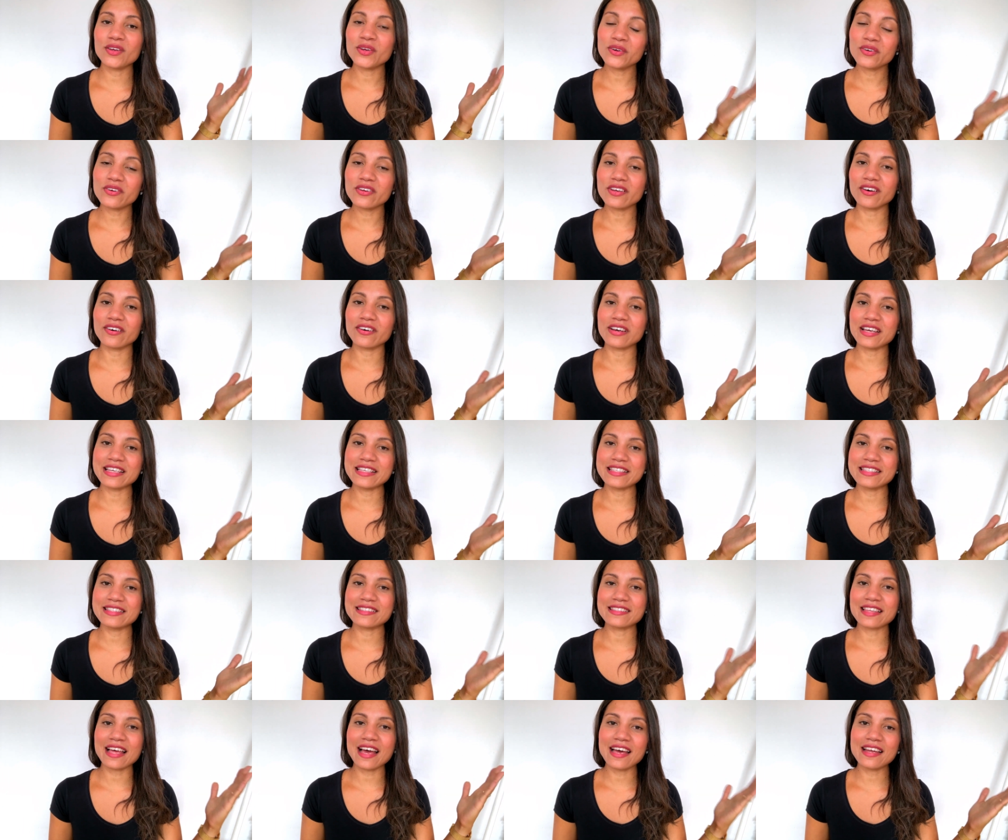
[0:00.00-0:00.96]
Uriel
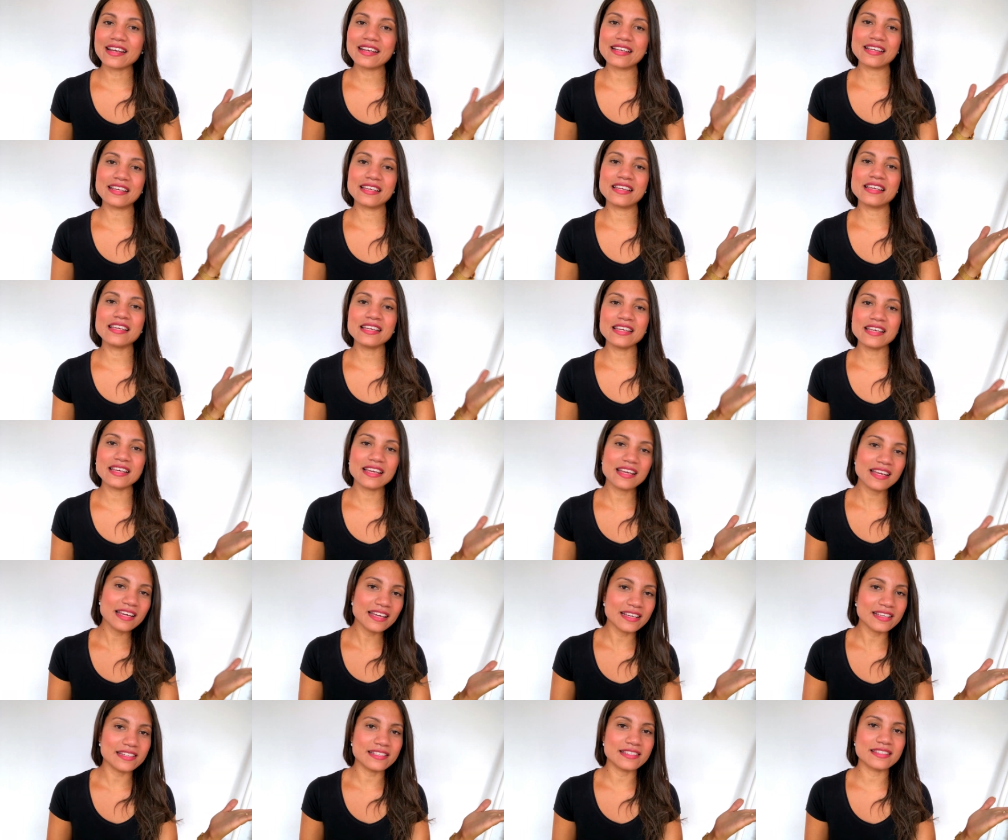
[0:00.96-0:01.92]
is that
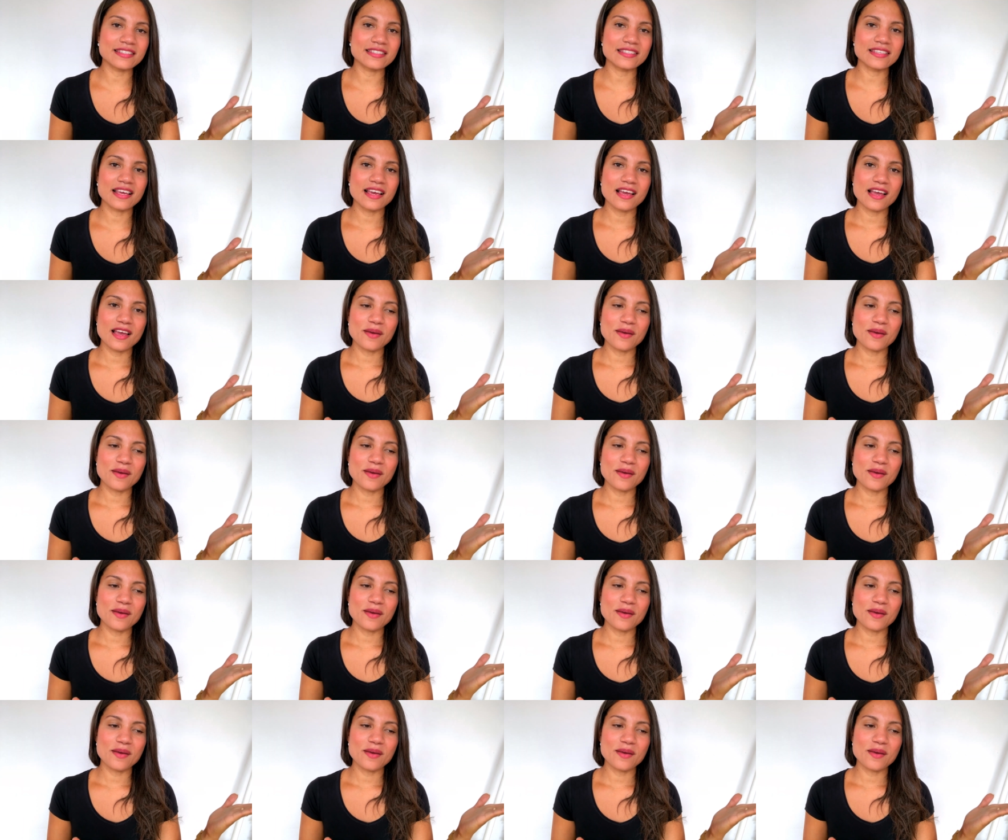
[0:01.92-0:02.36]
he is